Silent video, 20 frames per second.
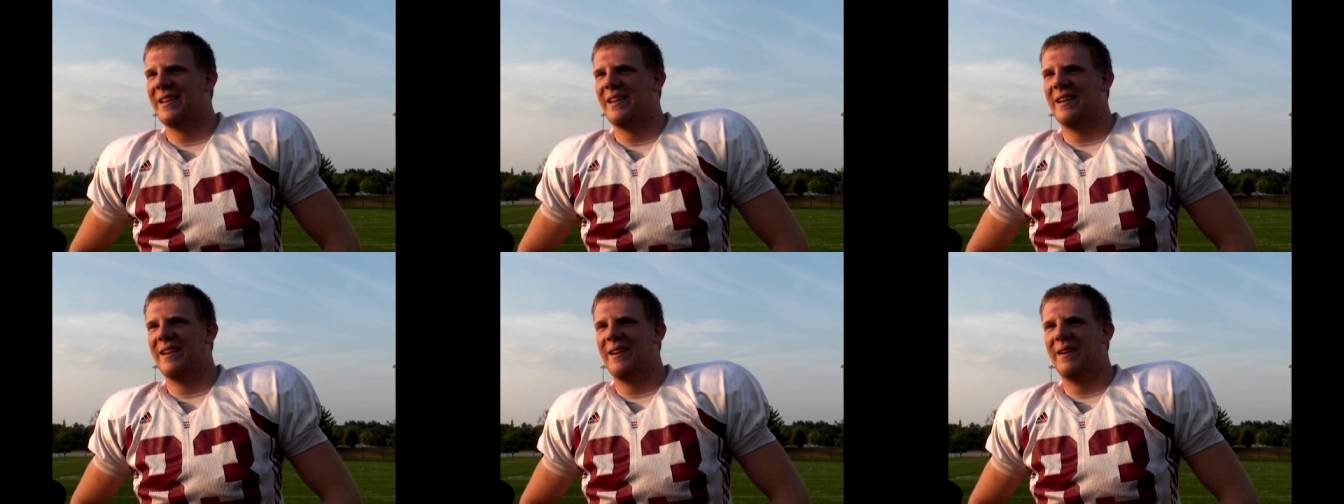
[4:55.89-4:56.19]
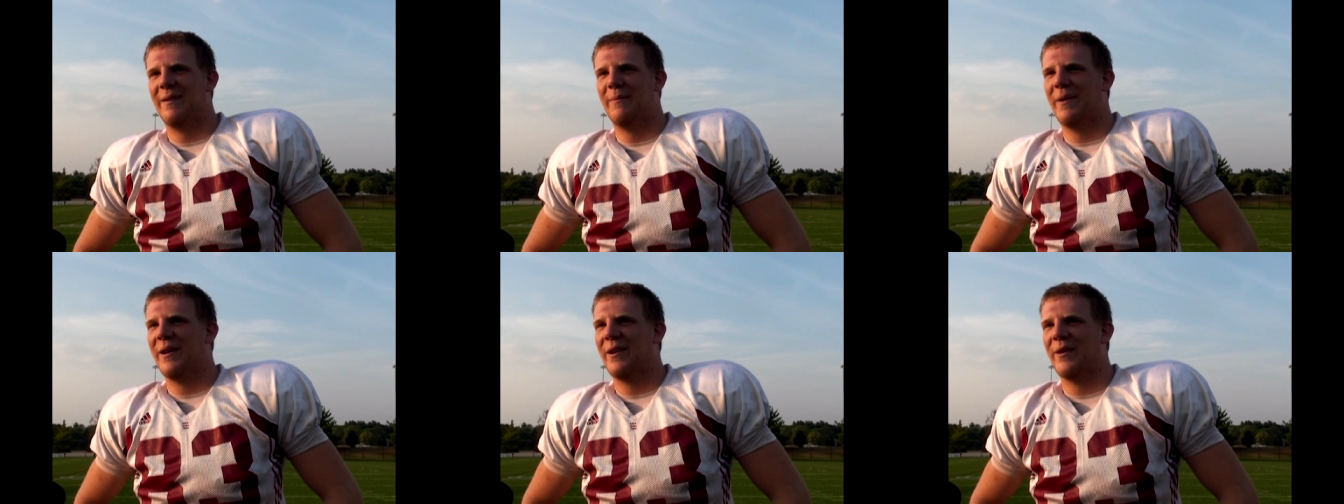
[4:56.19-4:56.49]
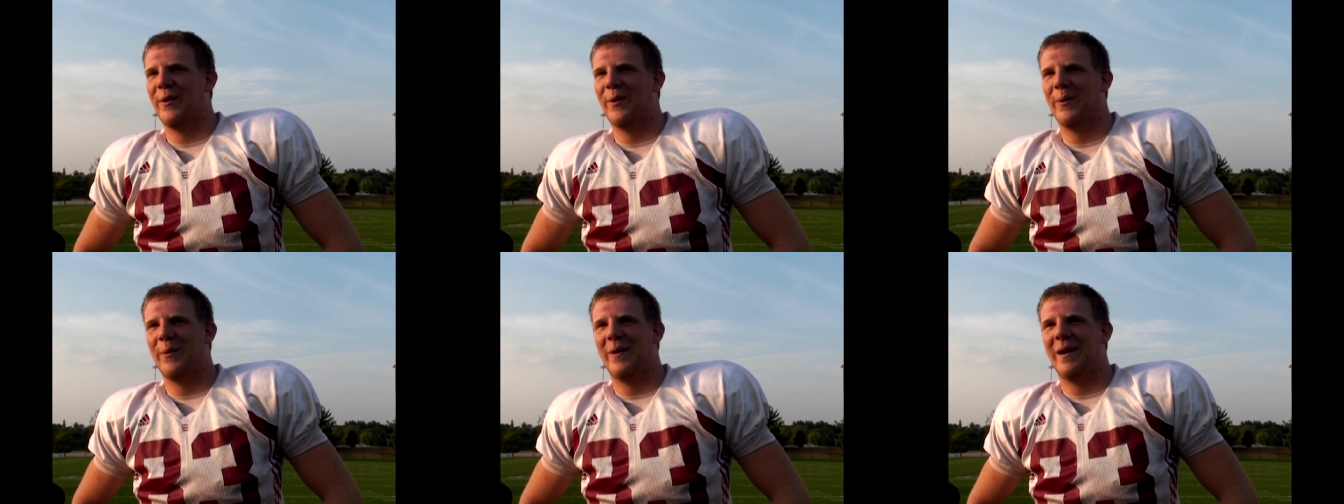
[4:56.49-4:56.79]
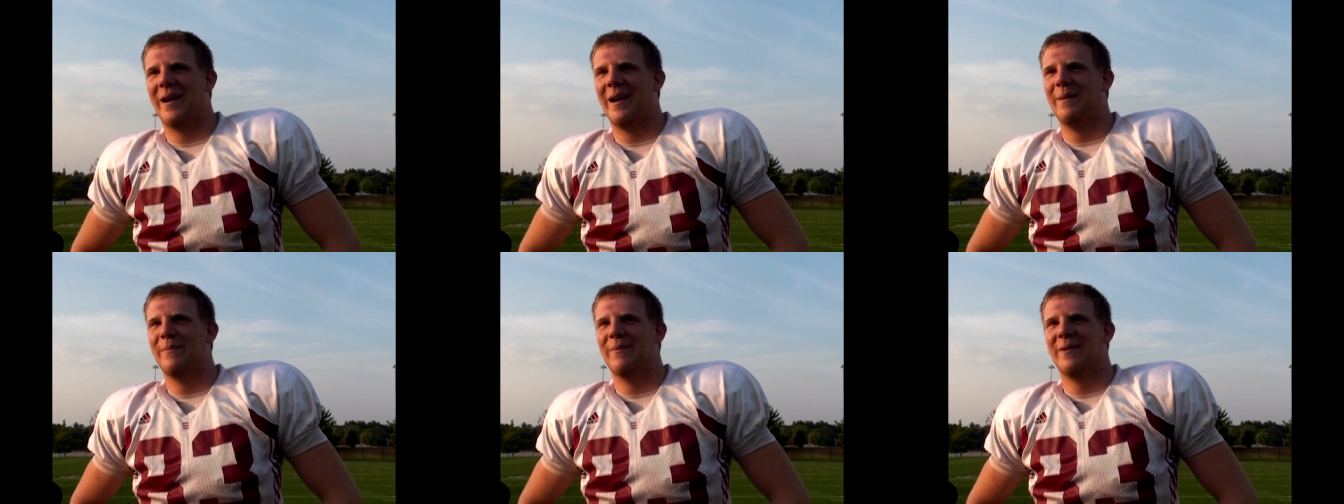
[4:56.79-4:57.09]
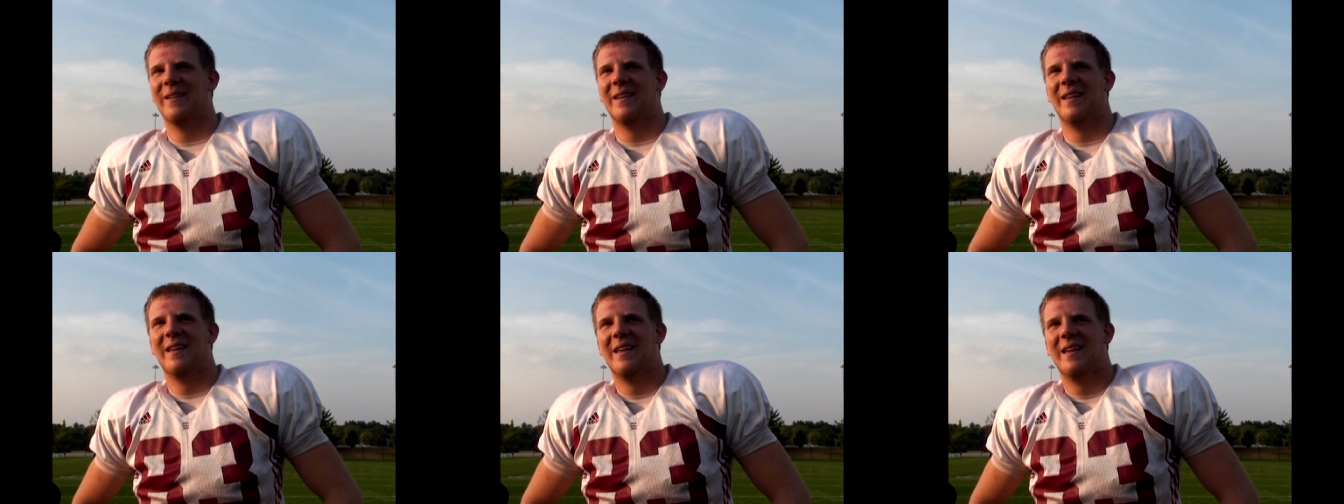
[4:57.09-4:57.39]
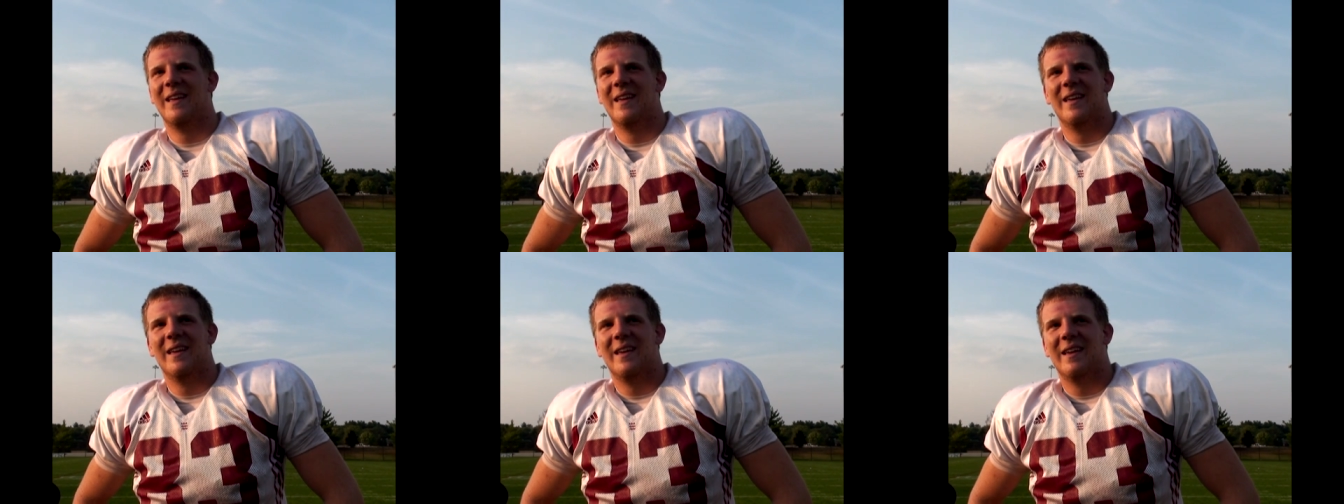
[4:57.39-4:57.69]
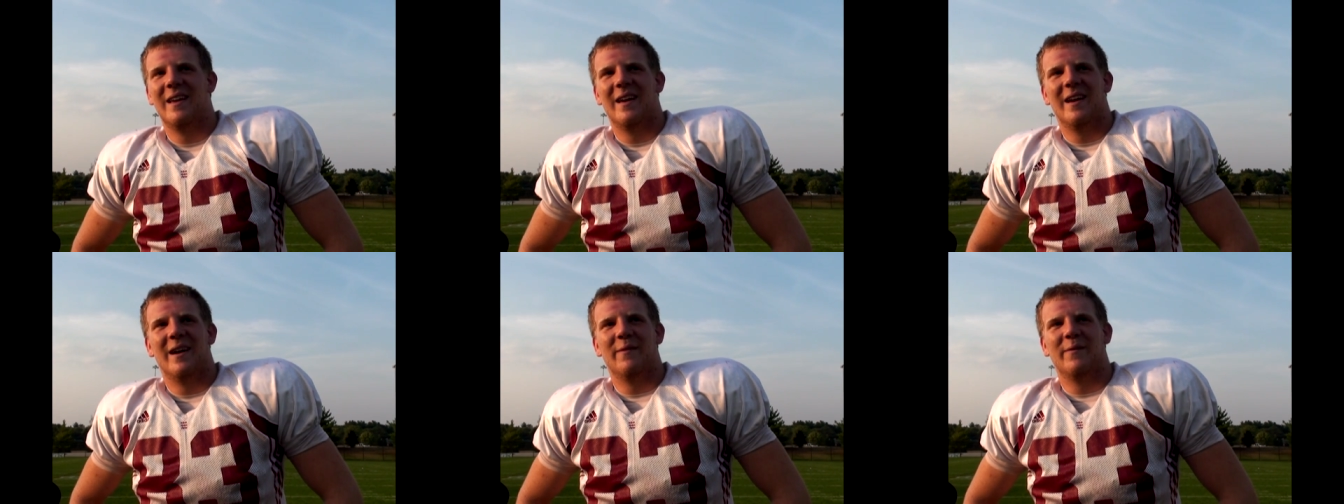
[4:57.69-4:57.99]
and um, I don't know why, but
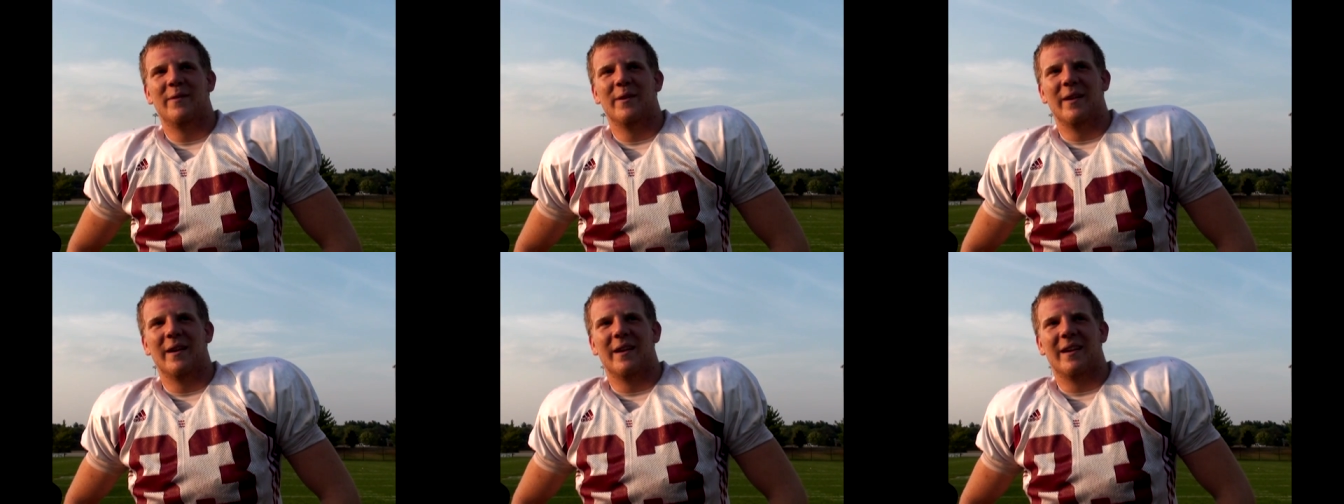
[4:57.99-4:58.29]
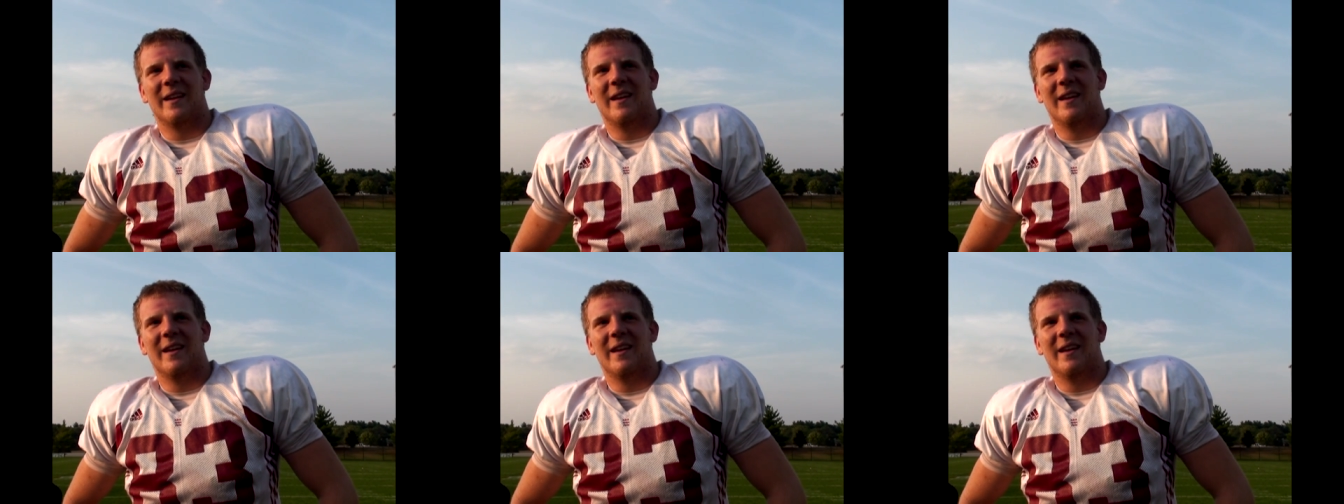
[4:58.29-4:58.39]
I feel like Do you